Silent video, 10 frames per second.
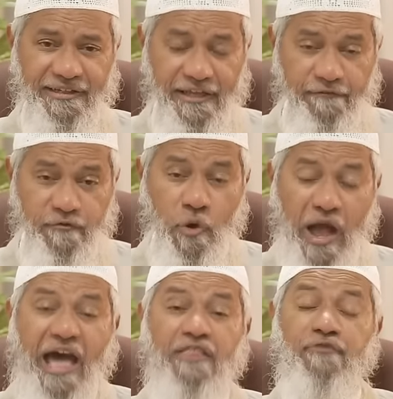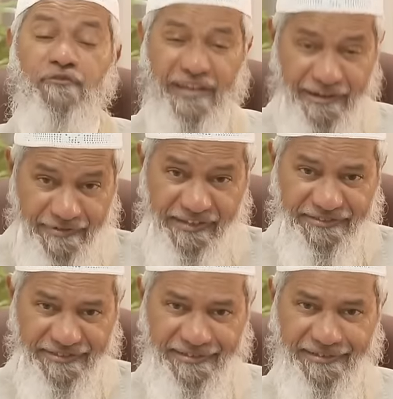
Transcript: if you ask for forgiveness,